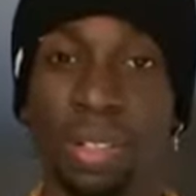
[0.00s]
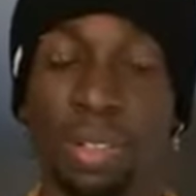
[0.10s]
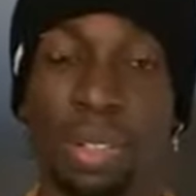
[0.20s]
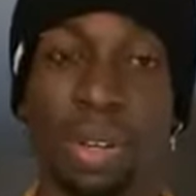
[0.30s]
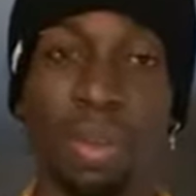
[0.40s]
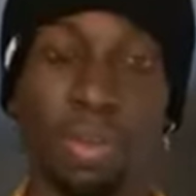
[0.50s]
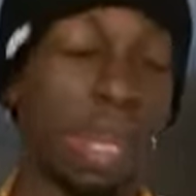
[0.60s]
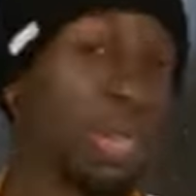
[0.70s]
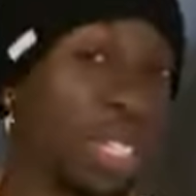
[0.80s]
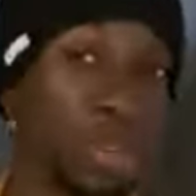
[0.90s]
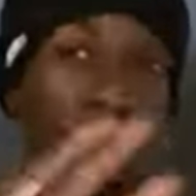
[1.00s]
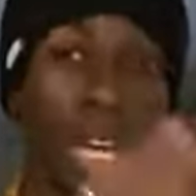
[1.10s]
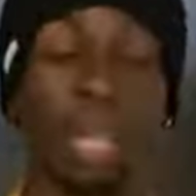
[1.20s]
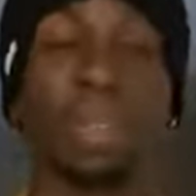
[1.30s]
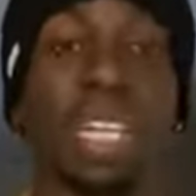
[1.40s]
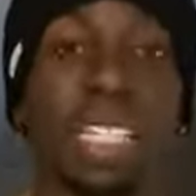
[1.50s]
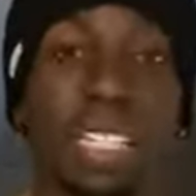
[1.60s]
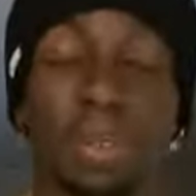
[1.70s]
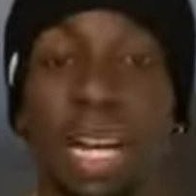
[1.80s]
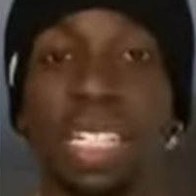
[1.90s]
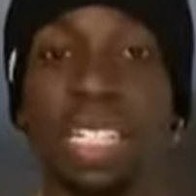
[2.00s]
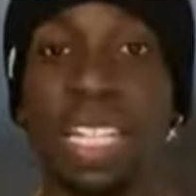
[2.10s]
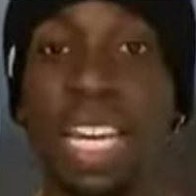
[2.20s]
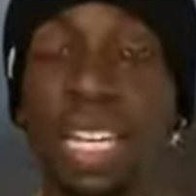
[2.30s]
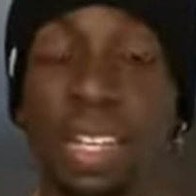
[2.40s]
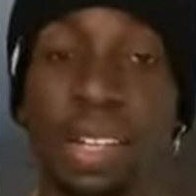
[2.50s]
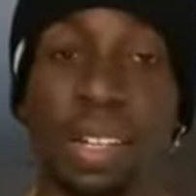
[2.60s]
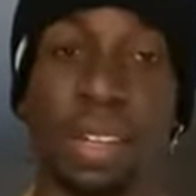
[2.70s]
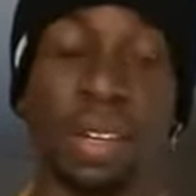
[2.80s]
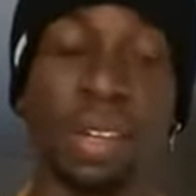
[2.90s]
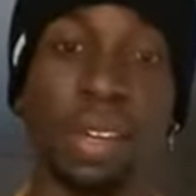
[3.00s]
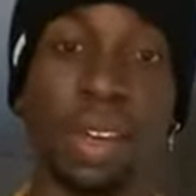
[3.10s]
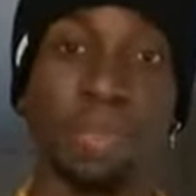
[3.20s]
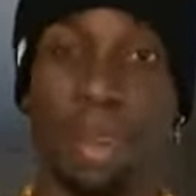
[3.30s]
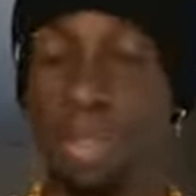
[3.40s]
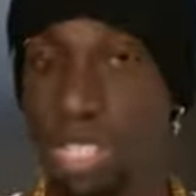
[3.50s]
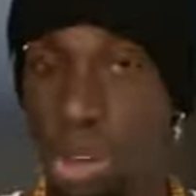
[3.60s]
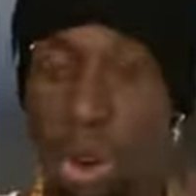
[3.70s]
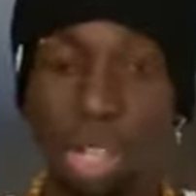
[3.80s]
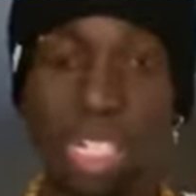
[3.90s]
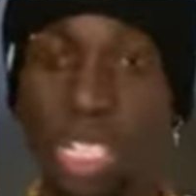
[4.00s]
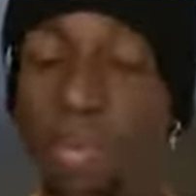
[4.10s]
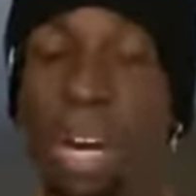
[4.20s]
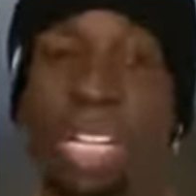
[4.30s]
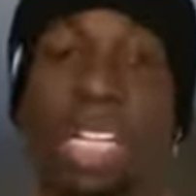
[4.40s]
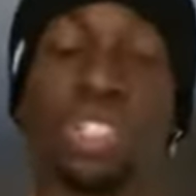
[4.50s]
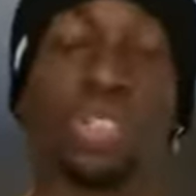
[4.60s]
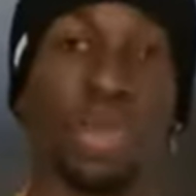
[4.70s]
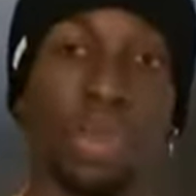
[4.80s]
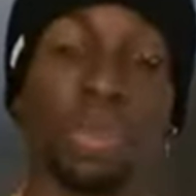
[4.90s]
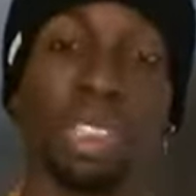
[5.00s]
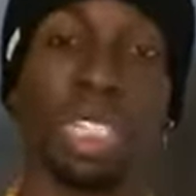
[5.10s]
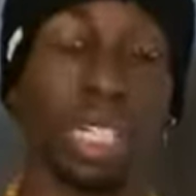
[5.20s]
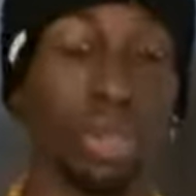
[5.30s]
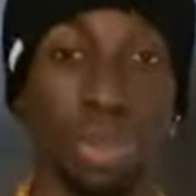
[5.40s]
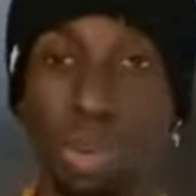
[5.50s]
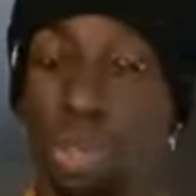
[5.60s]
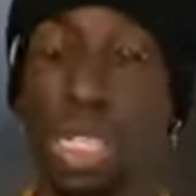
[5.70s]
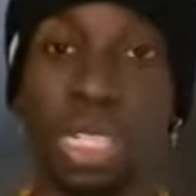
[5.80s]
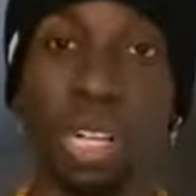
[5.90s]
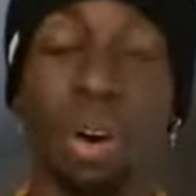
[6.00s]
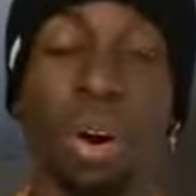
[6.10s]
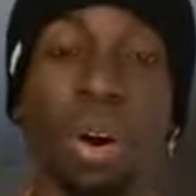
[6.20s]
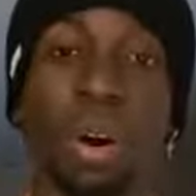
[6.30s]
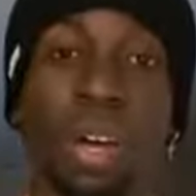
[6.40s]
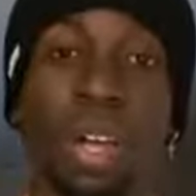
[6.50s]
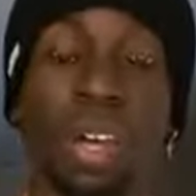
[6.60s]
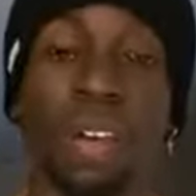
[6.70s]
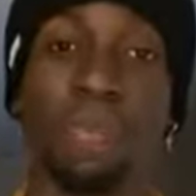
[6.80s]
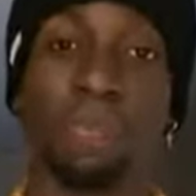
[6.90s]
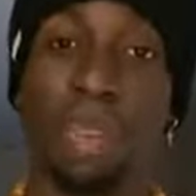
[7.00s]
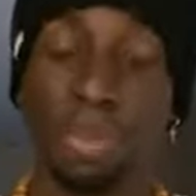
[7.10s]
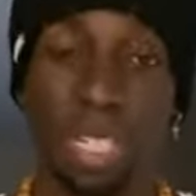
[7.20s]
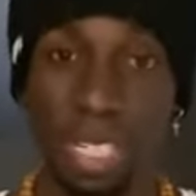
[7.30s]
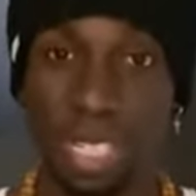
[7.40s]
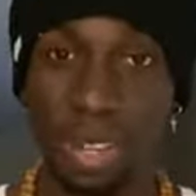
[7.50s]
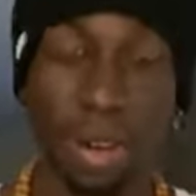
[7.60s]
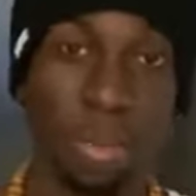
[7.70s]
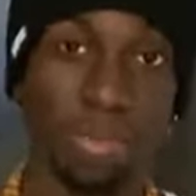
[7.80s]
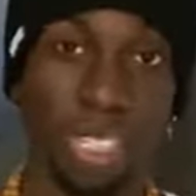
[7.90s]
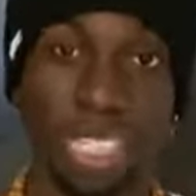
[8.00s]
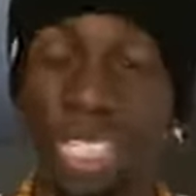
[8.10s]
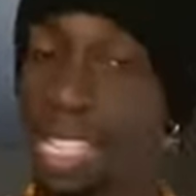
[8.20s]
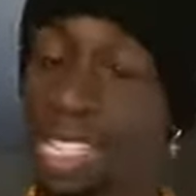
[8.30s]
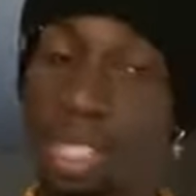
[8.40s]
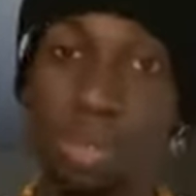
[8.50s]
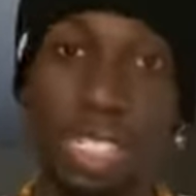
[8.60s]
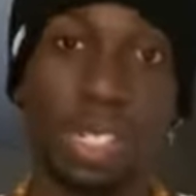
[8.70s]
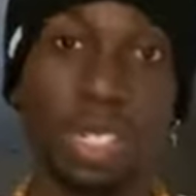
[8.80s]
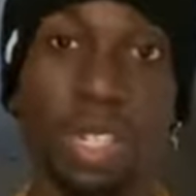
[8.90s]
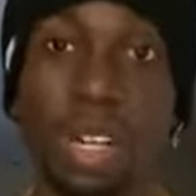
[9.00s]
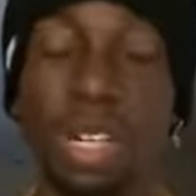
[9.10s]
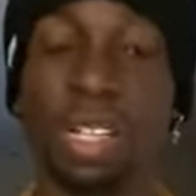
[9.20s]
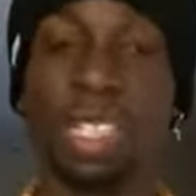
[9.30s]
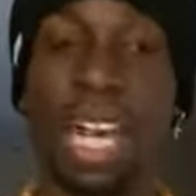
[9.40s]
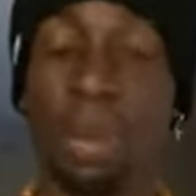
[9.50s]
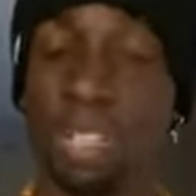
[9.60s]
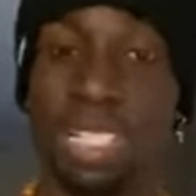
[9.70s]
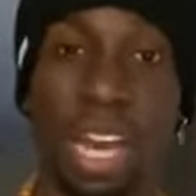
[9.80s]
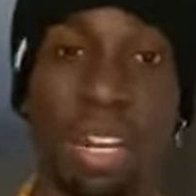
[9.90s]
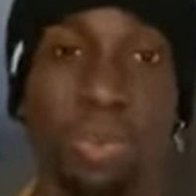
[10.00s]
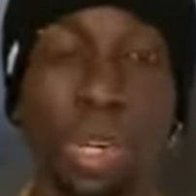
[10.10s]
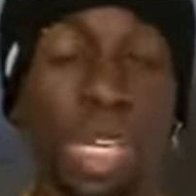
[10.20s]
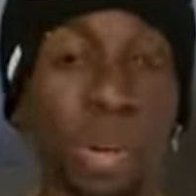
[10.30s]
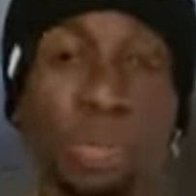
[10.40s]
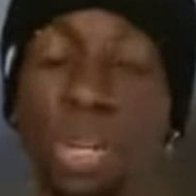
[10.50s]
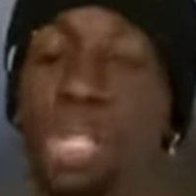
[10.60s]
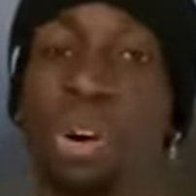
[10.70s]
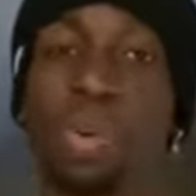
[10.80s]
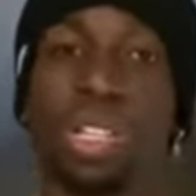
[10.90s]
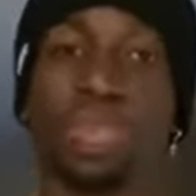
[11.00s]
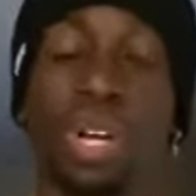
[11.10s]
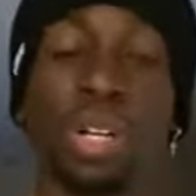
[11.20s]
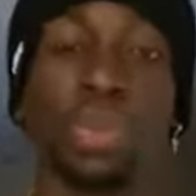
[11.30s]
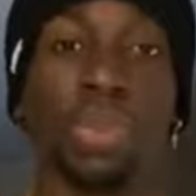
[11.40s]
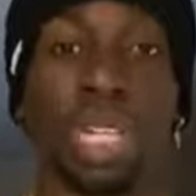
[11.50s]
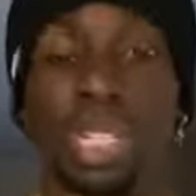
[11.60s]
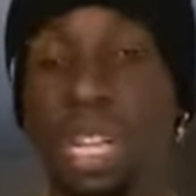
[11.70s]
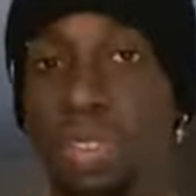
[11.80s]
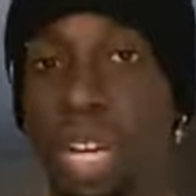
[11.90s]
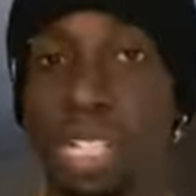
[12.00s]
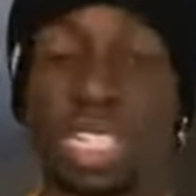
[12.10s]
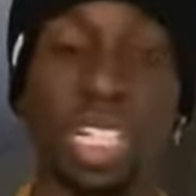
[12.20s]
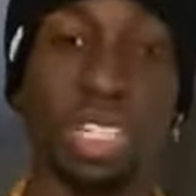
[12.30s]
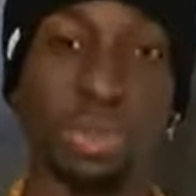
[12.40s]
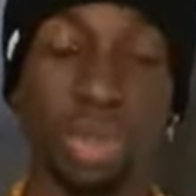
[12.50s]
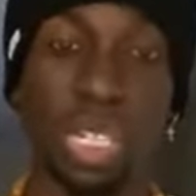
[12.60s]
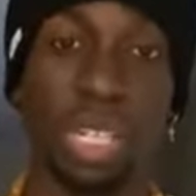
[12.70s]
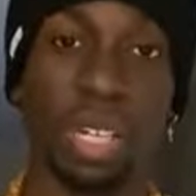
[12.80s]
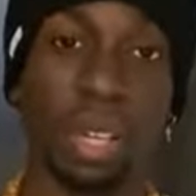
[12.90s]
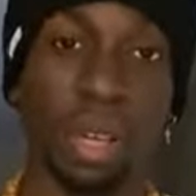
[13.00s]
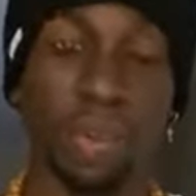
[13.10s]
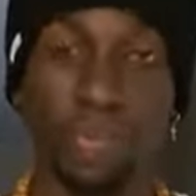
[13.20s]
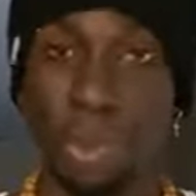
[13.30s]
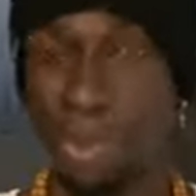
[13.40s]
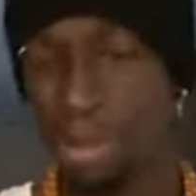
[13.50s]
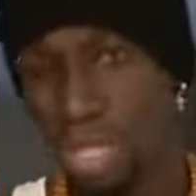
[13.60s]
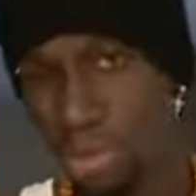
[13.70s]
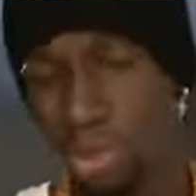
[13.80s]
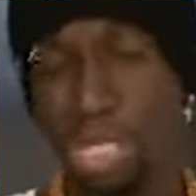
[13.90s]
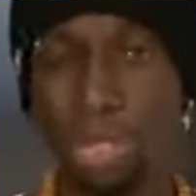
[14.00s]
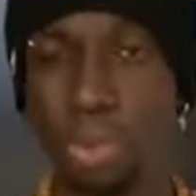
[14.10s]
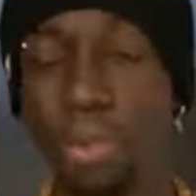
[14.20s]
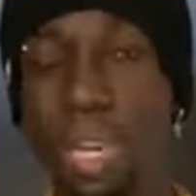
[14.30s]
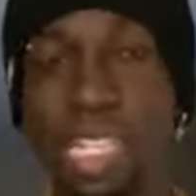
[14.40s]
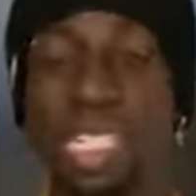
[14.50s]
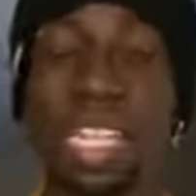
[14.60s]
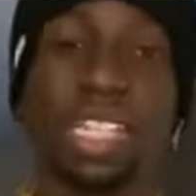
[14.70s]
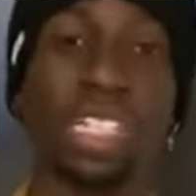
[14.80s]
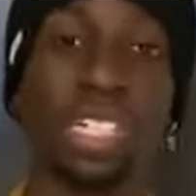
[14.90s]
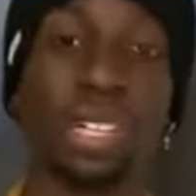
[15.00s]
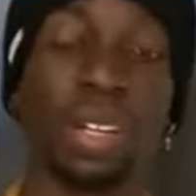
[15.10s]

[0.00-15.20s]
You know, maybe it's going out and making somebody's day. Maybe it's calling somebody that you supposed to that you know you need to call. Maybe it's um setting some uh, time aside and reading a book you always wanted to read. You never got a chance to read it. Or maybe it's going and doing a meditation